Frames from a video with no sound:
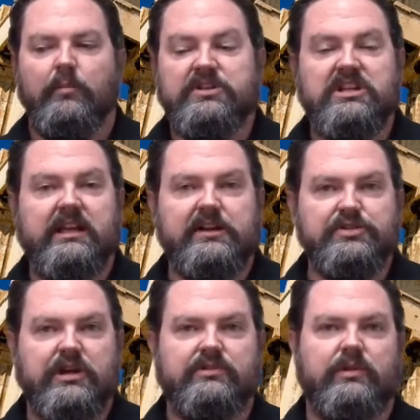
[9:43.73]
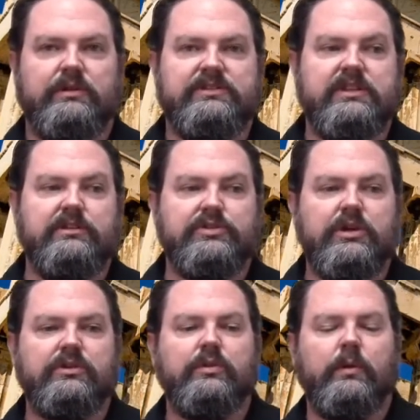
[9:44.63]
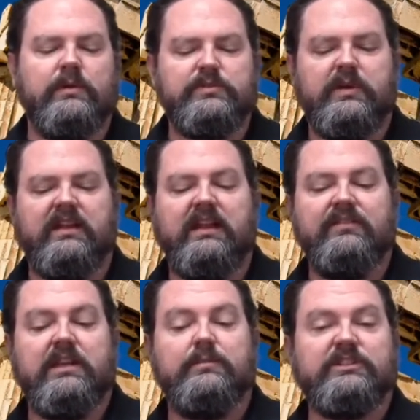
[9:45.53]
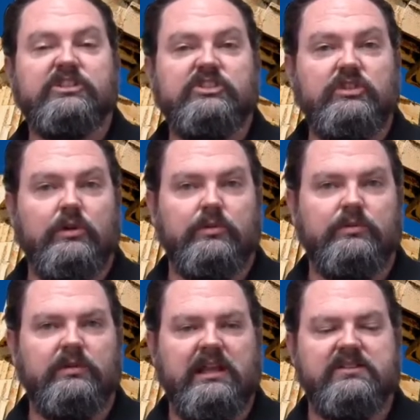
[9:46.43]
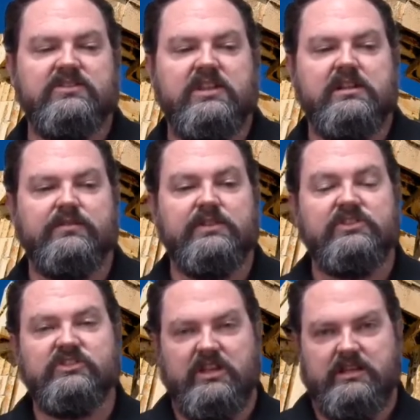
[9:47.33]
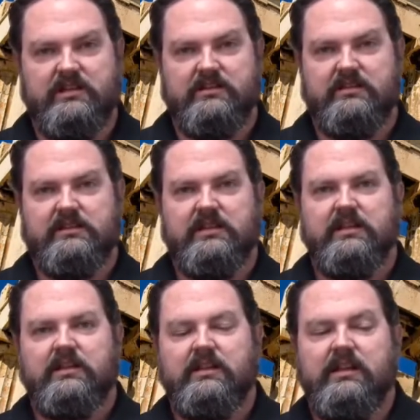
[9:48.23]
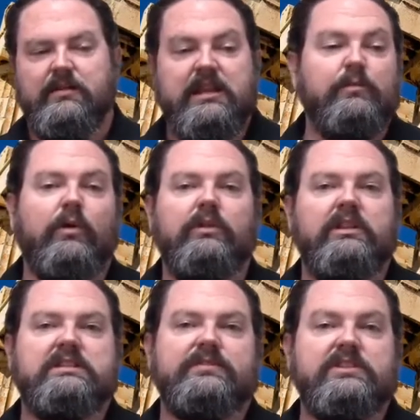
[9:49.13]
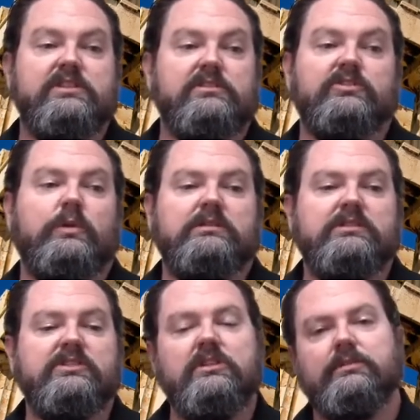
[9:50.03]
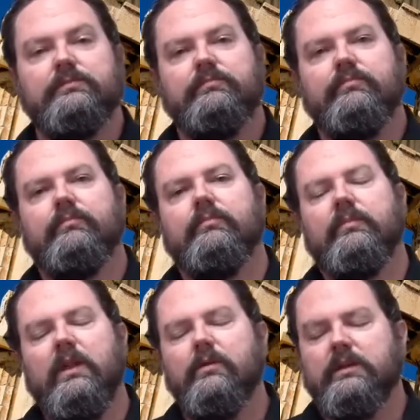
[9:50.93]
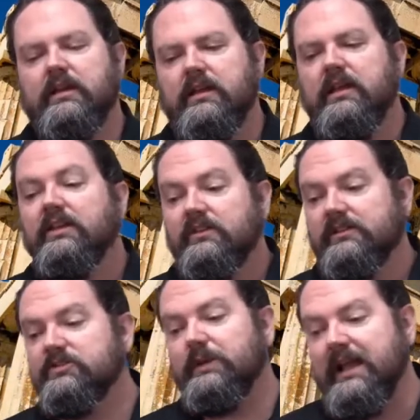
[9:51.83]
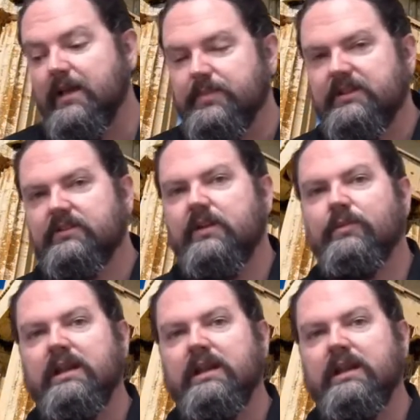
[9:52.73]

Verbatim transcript: But you got to trick Kronos, and you trick Kronos by giving him a stone instead of his son. But he won't know the difference; he'll just swallow the stone. Okay, so this is what happens, right?